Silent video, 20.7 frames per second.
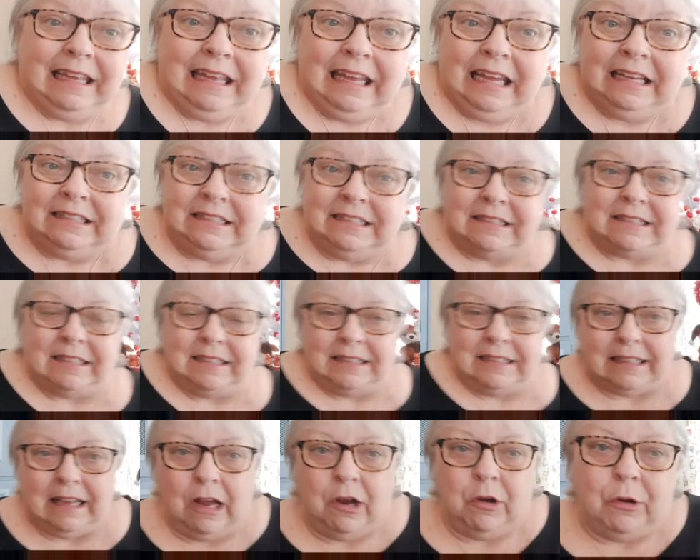And this
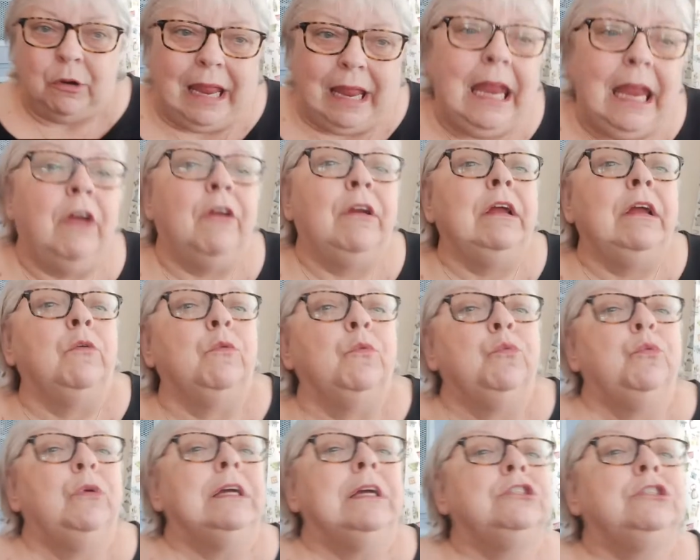is an area
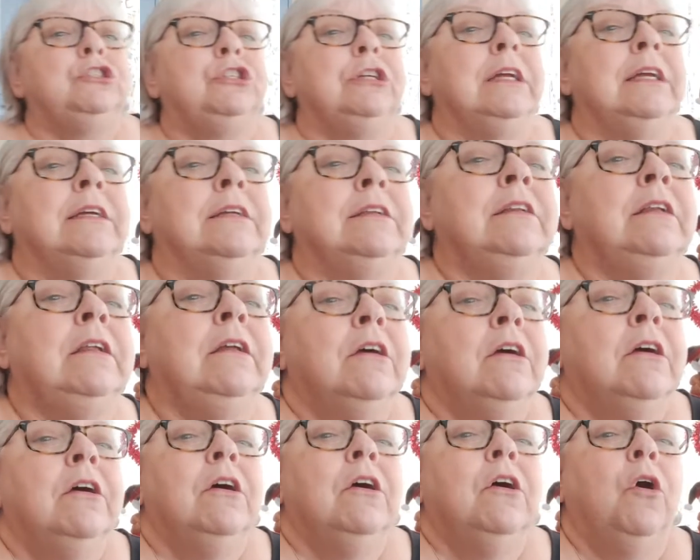rich in
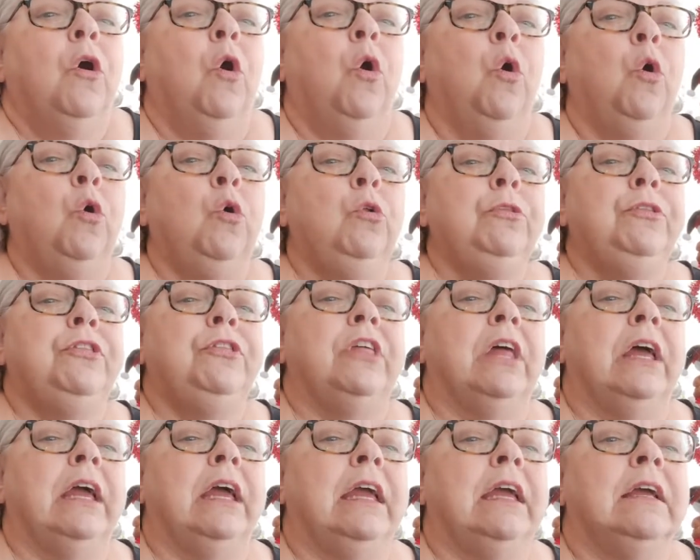old
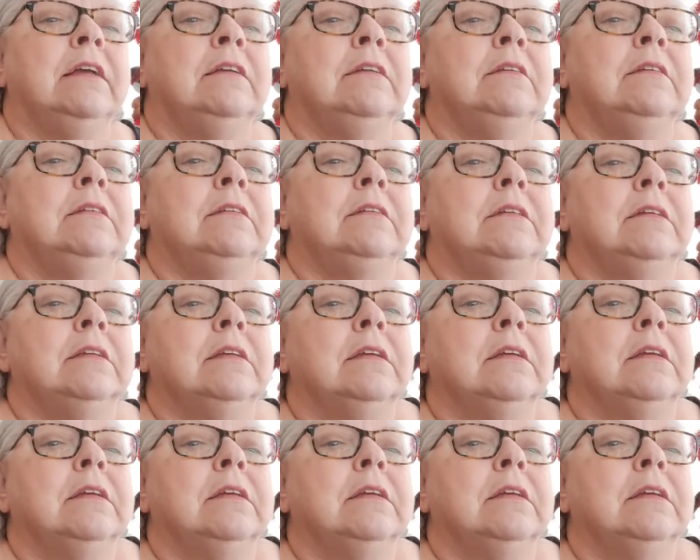things.